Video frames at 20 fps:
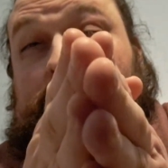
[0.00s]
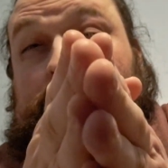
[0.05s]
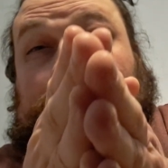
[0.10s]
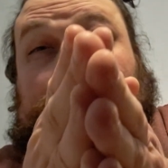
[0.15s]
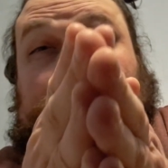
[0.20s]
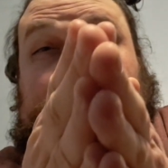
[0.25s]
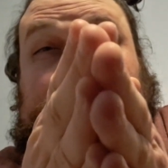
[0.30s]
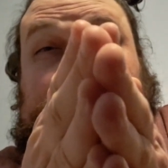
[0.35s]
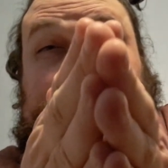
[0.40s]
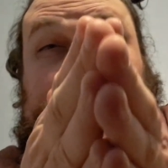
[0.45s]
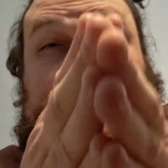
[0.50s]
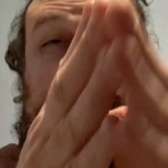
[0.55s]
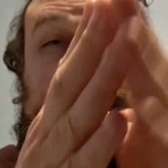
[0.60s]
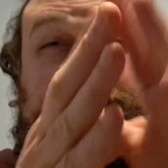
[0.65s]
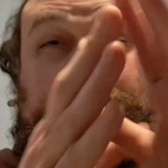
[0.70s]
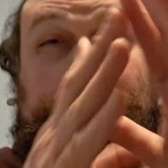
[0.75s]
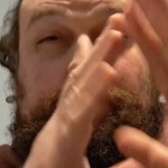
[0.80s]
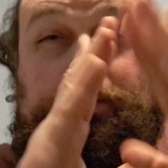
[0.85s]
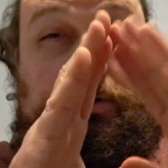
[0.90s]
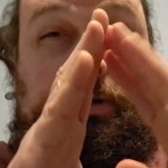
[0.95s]
collection.
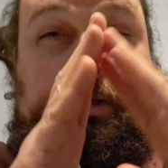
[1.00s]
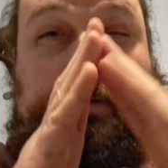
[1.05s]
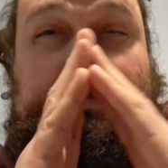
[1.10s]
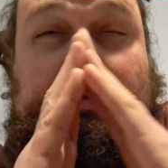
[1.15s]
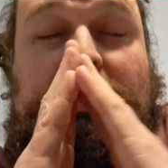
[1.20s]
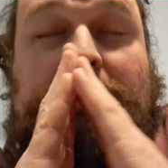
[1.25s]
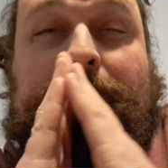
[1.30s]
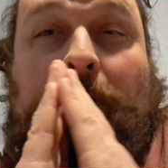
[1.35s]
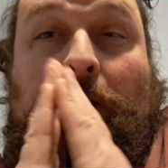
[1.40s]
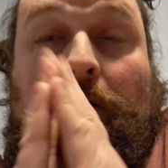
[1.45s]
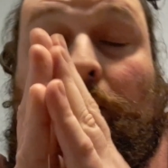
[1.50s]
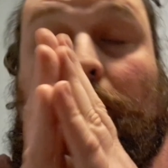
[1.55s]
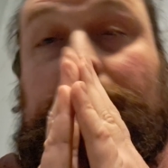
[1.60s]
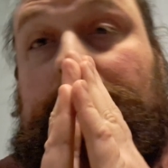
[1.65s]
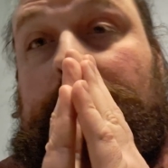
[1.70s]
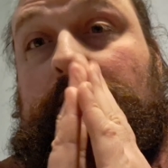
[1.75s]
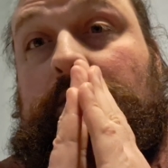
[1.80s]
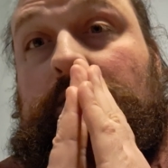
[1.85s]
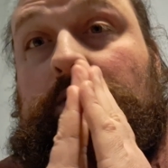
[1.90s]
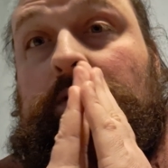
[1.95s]
This will only be part
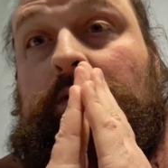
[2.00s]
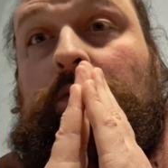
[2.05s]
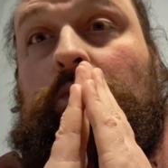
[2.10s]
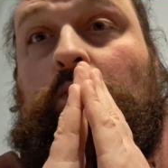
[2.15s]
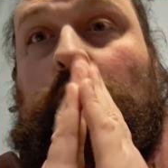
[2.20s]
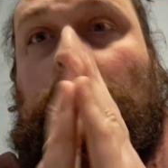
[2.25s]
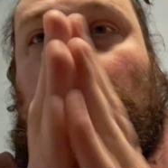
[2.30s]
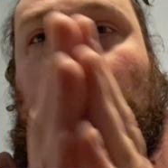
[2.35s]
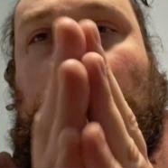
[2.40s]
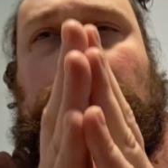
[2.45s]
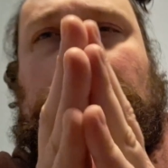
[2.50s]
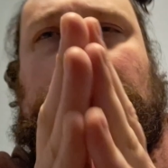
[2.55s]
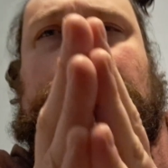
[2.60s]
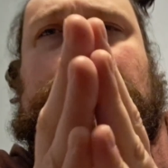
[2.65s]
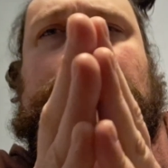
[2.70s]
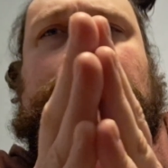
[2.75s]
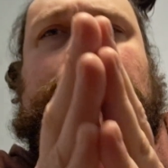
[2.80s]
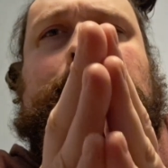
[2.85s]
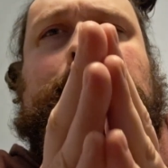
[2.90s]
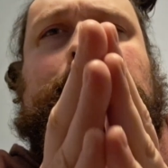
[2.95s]

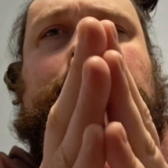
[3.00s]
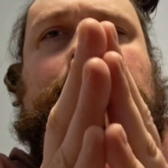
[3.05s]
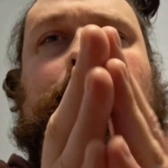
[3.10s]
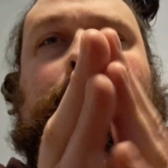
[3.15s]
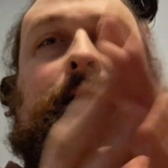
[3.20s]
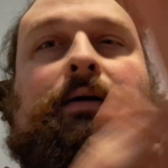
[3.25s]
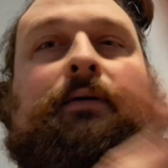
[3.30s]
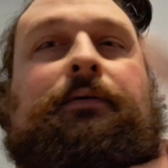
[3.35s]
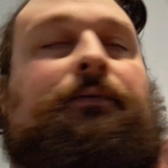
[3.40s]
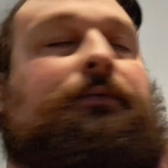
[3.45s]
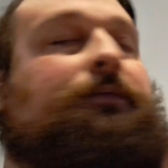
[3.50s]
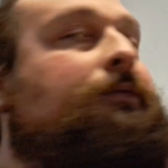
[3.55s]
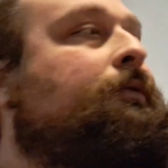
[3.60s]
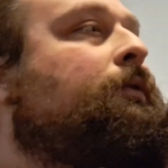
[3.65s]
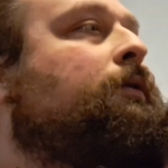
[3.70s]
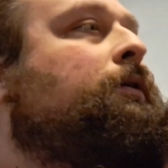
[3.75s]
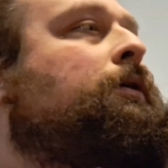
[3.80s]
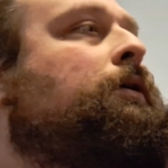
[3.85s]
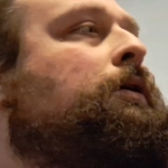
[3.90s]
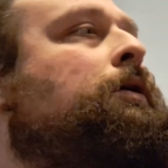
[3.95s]
1 of
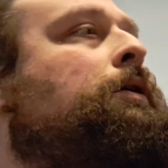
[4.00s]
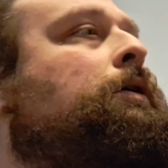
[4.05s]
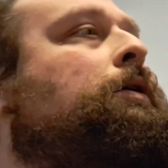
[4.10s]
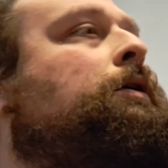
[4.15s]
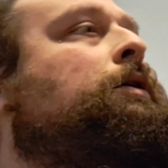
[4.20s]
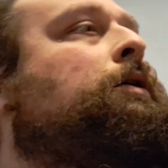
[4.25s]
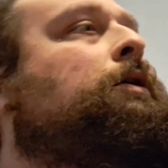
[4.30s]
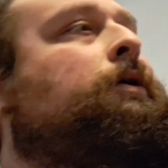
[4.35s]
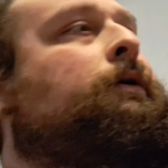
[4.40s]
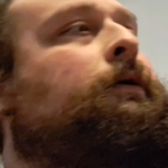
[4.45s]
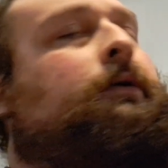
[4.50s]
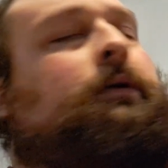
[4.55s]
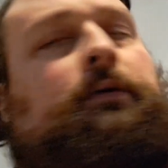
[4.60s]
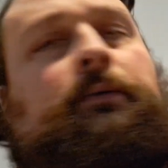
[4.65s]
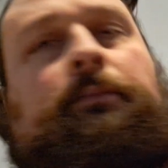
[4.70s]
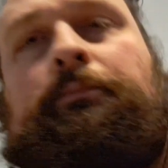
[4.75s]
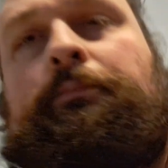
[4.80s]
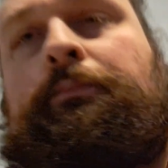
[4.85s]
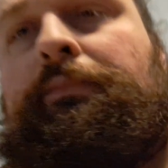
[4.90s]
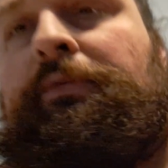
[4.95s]

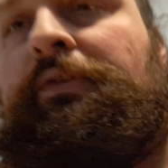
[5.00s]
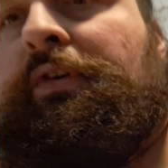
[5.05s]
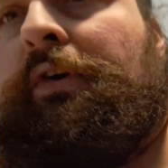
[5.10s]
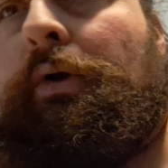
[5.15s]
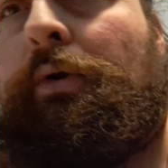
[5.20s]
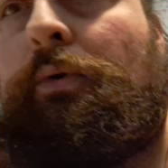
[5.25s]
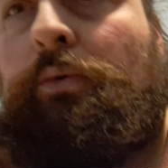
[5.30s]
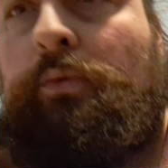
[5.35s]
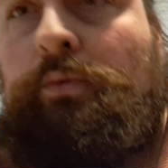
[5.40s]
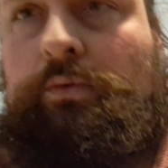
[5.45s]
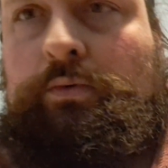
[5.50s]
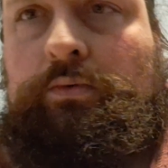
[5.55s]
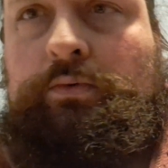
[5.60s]
2-ish.